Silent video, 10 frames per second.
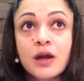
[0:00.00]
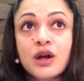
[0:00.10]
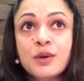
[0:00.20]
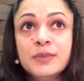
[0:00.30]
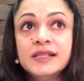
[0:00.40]

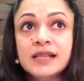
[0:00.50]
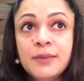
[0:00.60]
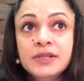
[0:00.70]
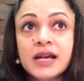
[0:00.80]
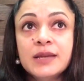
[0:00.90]
But
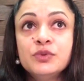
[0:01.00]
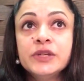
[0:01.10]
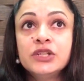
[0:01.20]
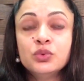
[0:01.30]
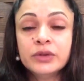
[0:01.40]
sometimes we
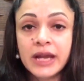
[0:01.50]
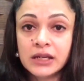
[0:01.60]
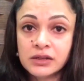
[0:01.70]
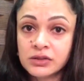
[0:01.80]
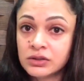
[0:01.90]
do
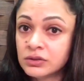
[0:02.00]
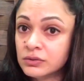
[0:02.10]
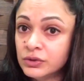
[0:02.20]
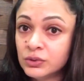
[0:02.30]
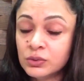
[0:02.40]
get,
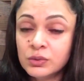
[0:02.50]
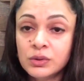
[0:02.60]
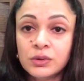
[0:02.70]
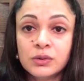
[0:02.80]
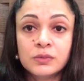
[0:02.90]

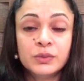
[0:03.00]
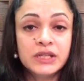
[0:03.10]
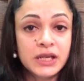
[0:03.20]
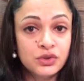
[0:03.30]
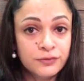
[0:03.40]
we
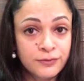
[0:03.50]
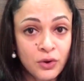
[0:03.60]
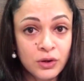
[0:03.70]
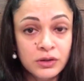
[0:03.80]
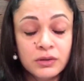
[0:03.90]
tend to
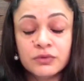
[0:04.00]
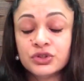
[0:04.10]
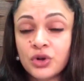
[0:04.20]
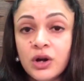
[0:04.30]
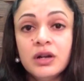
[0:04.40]
fall
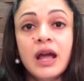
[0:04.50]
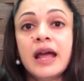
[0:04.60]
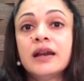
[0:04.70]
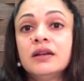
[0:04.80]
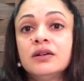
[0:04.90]
short.
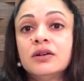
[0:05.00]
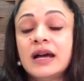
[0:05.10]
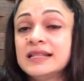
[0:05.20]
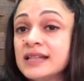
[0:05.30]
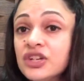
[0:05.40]
And
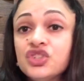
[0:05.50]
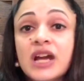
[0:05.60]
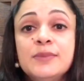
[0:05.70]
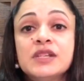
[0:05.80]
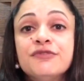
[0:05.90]
at such
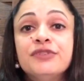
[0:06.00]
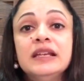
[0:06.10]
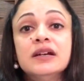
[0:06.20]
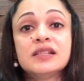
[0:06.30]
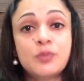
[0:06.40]
times, I
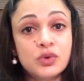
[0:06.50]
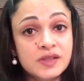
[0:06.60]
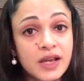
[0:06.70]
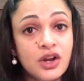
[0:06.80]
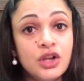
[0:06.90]
feel a sports
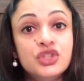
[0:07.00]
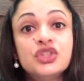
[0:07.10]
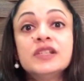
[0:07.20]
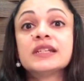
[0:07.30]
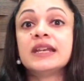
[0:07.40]

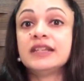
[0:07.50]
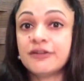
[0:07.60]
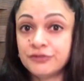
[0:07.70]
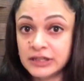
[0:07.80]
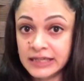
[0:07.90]
psychologist can
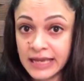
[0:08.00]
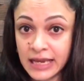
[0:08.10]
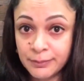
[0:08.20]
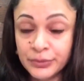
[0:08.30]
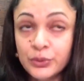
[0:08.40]
definitely
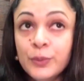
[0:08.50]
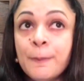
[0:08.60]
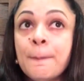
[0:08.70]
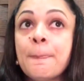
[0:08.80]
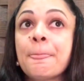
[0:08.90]
help you
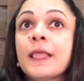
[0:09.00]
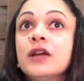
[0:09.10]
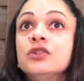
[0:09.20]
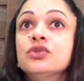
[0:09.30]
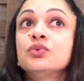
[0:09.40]

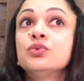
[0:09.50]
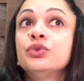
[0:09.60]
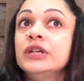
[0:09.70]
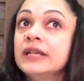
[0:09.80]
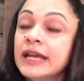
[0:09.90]
to
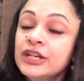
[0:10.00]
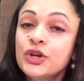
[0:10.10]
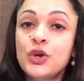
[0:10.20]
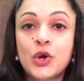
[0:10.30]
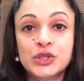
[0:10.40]
regain
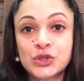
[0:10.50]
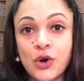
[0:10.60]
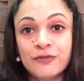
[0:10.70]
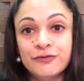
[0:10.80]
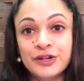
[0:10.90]
your lost
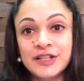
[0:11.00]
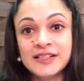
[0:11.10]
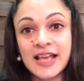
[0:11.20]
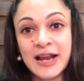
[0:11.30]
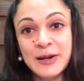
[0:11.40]

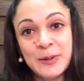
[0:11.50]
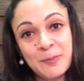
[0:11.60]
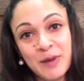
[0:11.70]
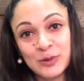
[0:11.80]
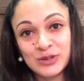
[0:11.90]
confidence and
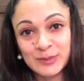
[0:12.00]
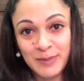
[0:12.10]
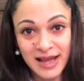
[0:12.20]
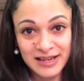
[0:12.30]
bounce back.